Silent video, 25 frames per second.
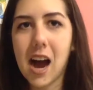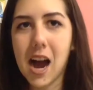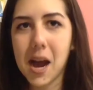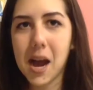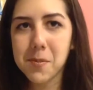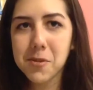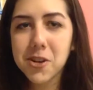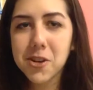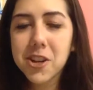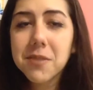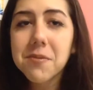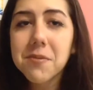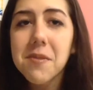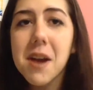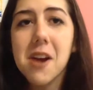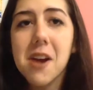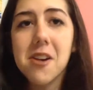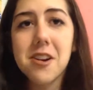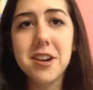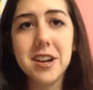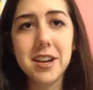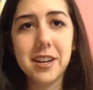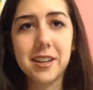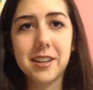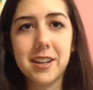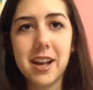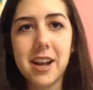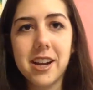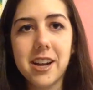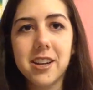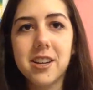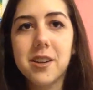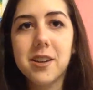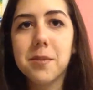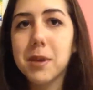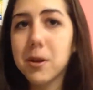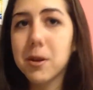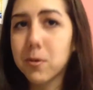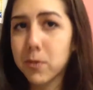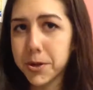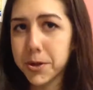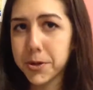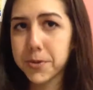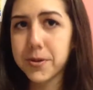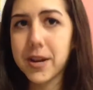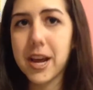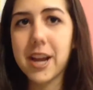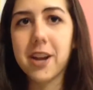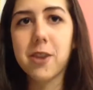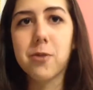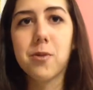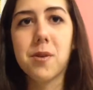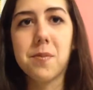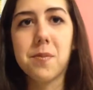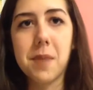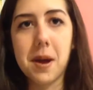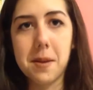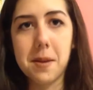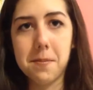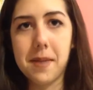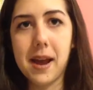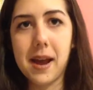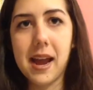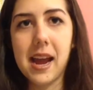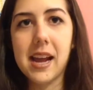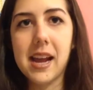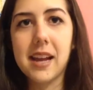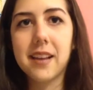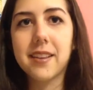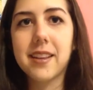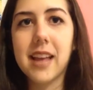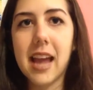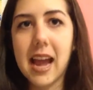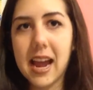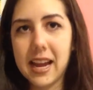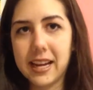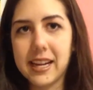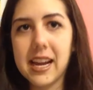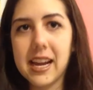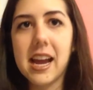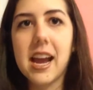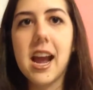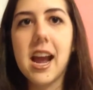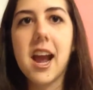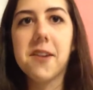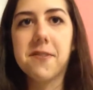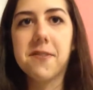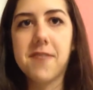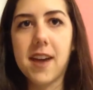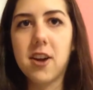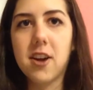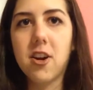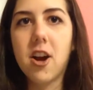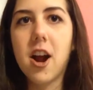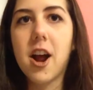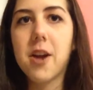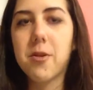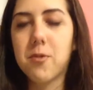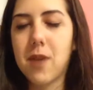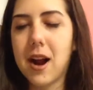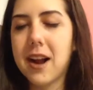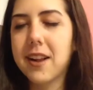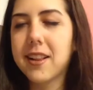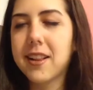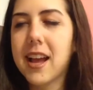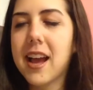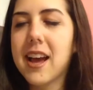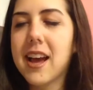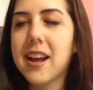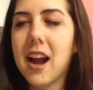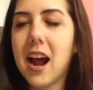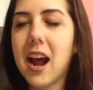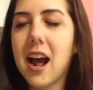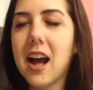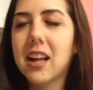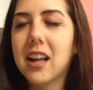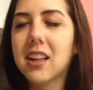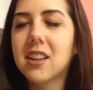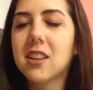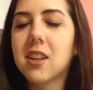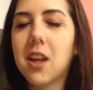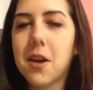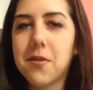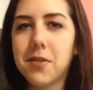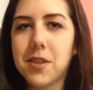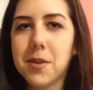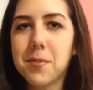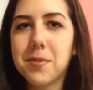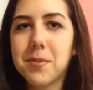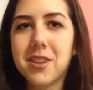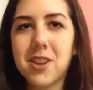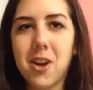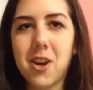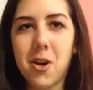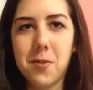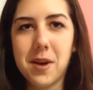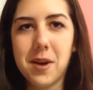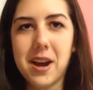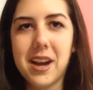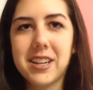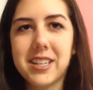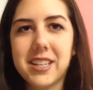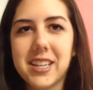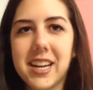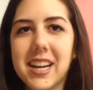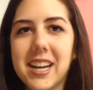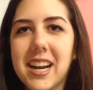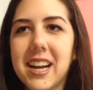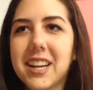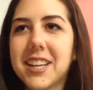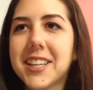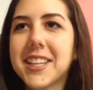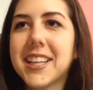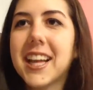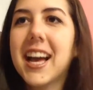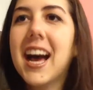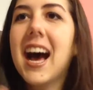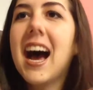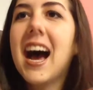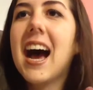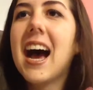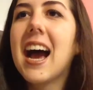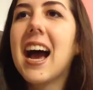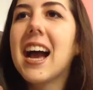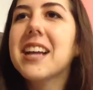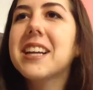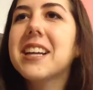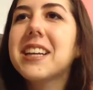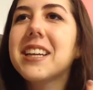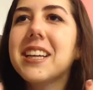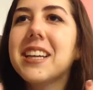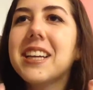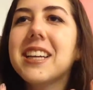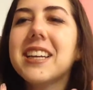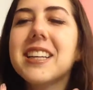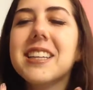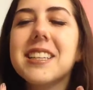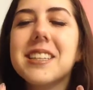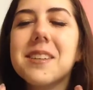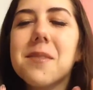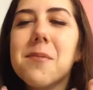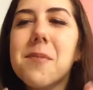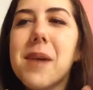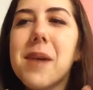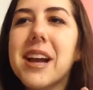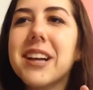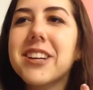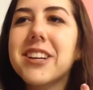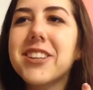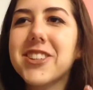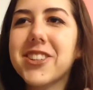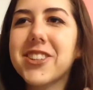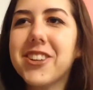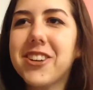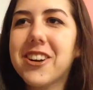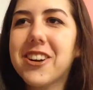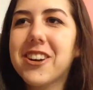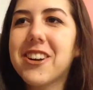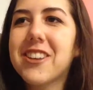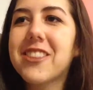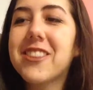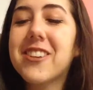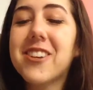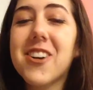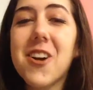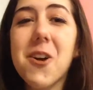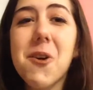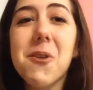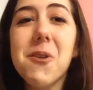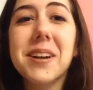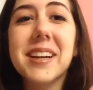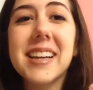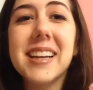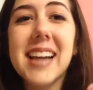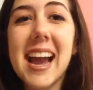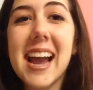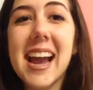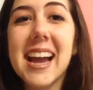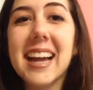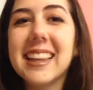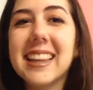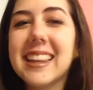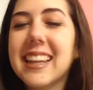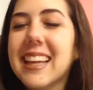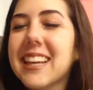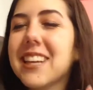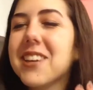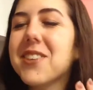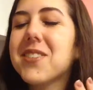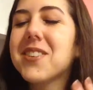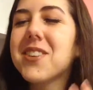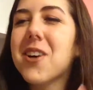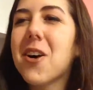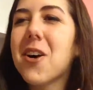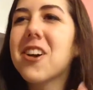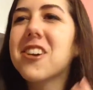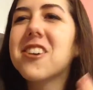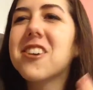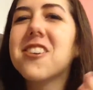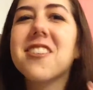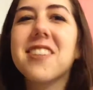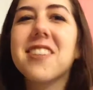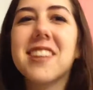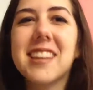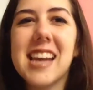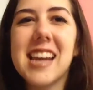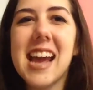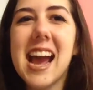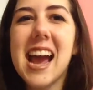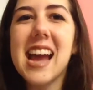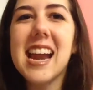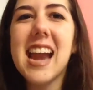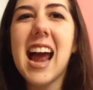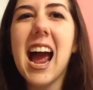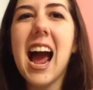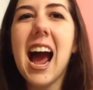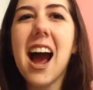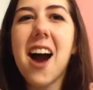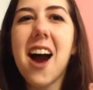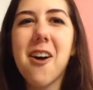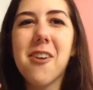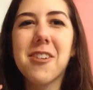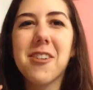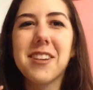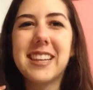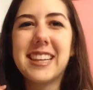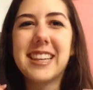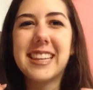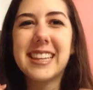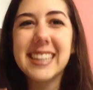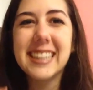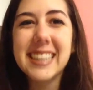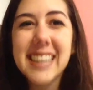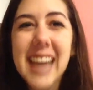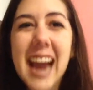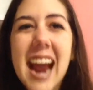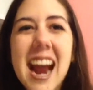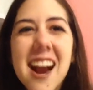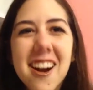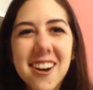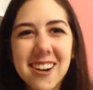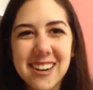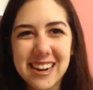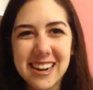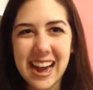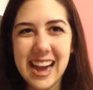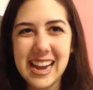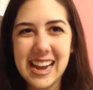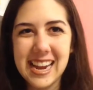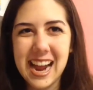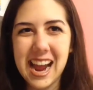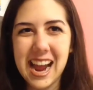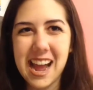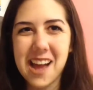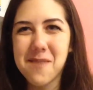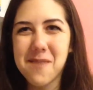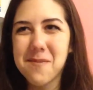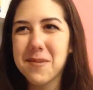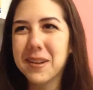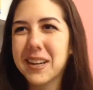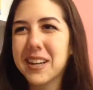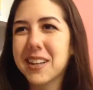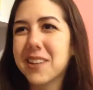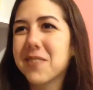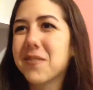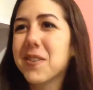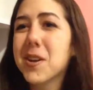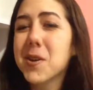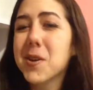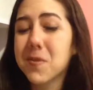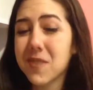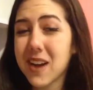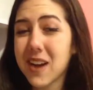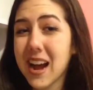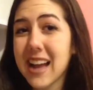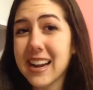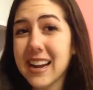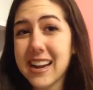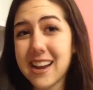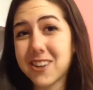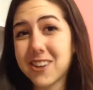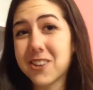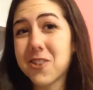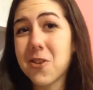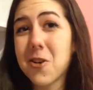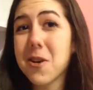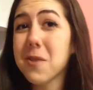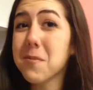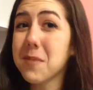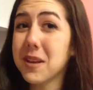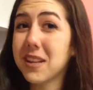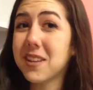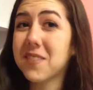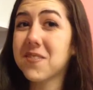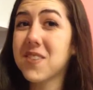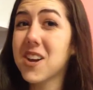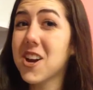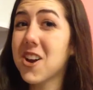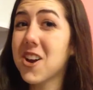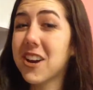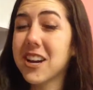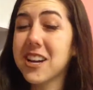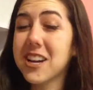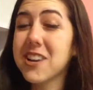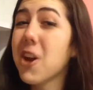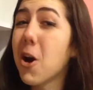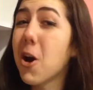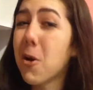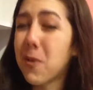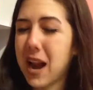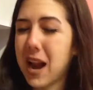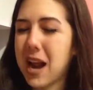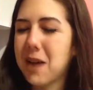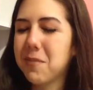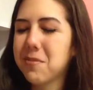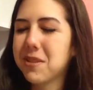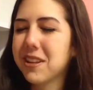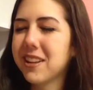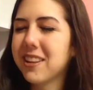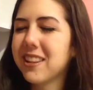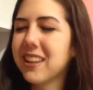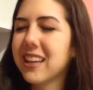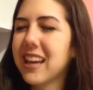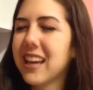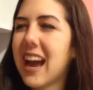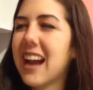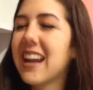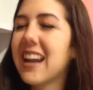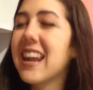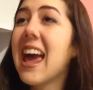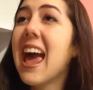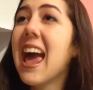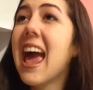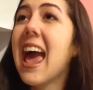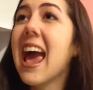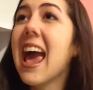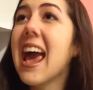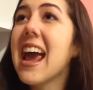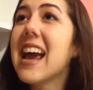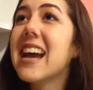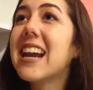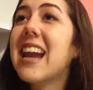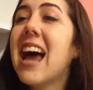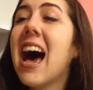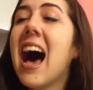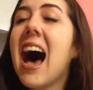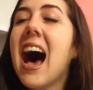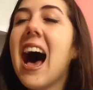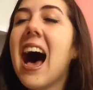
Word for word: I'm just very excited to be reunited with my bays, aka Feyre and Rhysand. I love them so much and I just, I need to make sure they're okay. Like you don't understand how scared I am because if you read A Court of Fury, you know what happens in the end. And